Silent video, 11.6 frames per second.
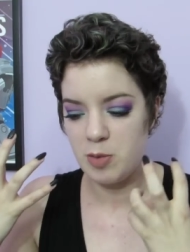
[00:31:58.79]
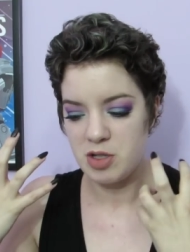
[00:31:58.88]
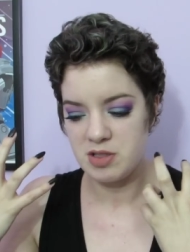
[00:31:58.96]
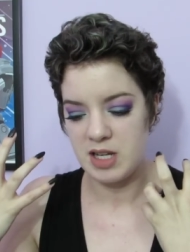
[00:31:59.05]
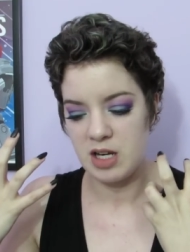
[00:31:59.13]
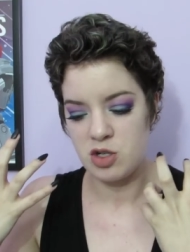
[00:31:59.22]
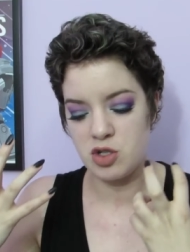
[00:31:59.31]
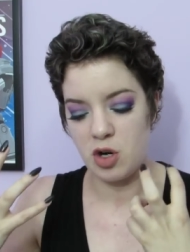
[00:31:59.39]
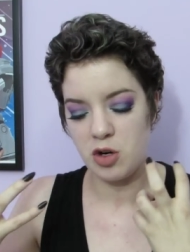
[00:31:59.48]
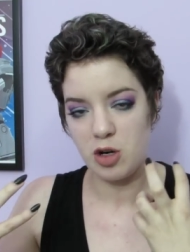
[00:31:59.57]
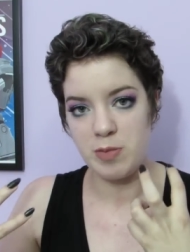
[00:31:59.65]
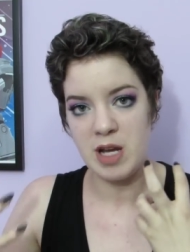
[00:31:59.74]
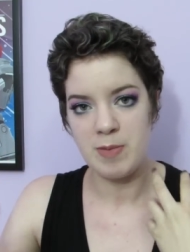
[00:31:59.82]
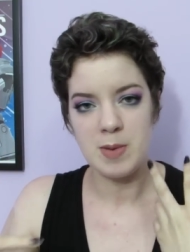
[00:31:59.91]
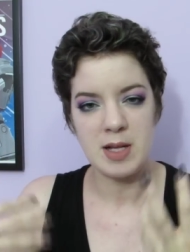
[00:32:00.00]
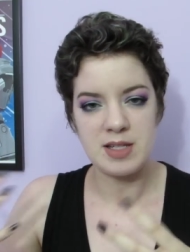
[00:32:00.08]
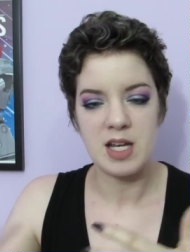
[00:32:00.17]
but just like a darker
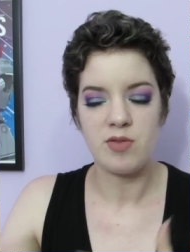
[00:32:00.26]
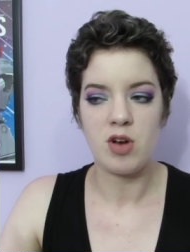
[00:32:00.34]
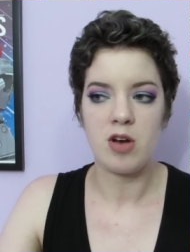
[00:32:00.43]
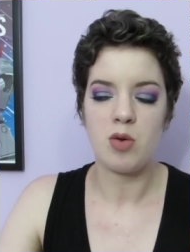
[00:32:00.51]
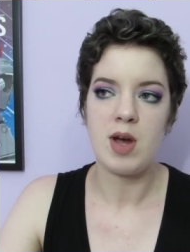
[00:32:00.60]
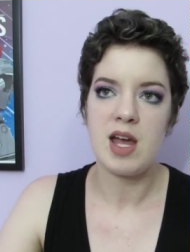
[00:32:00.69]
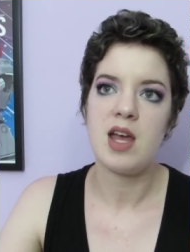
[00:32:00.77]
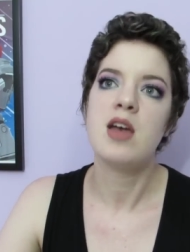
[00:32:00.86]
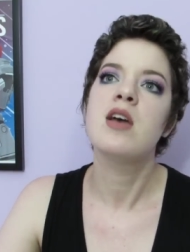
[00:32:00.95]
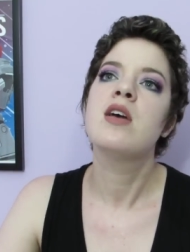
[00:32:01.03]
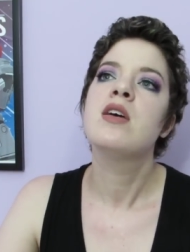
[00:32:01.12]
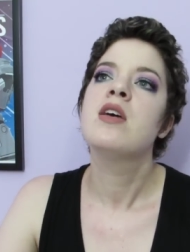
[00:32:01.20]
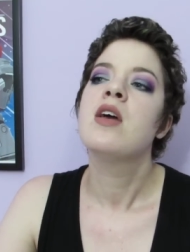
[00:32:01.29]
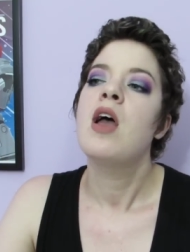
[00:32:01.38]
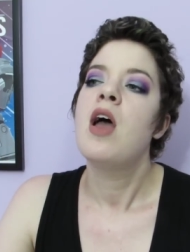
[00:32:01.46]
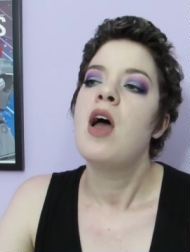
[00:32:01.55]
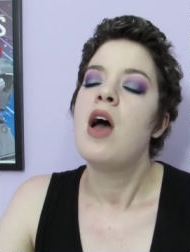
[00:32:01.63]
pigment that's kind of gone away.
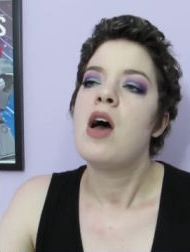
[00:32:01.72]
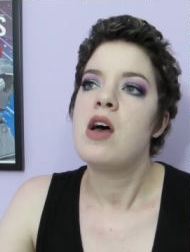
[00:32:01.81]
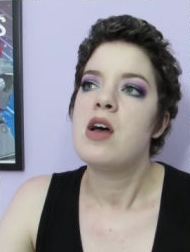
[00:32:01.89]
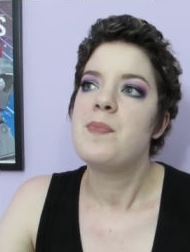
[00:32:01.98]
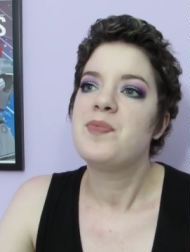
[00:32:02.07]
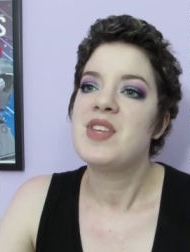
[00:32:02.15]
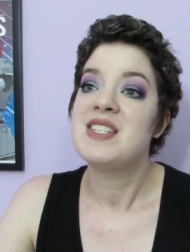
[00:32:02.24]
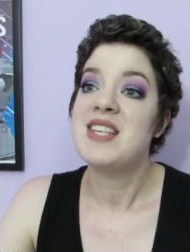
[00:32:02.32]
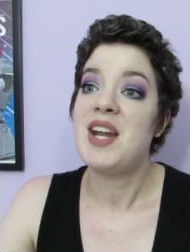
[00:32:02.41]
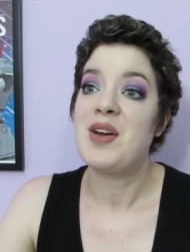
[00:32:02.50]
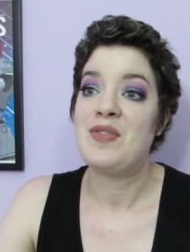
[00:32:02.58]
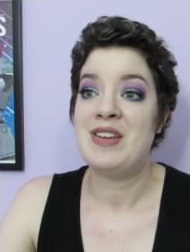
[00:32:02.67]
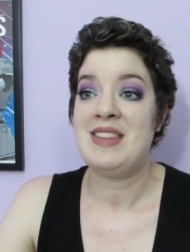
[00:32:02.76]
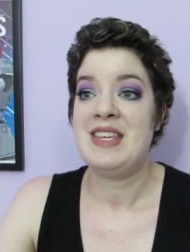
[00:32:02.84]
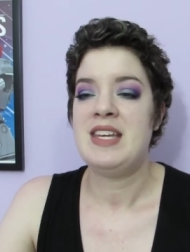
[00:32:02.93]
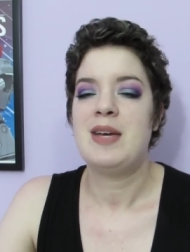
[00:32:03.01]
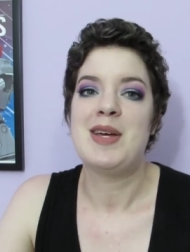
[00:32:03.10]
Is that
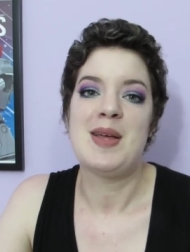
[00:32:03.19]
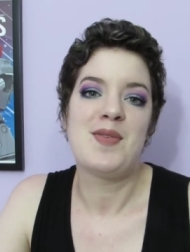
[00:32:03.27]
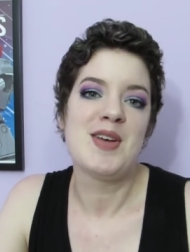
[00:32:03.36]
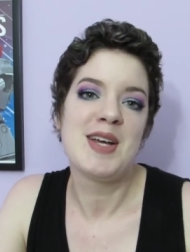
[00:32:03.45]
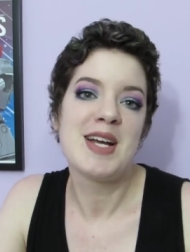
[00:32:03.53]
everything? I mean, I feel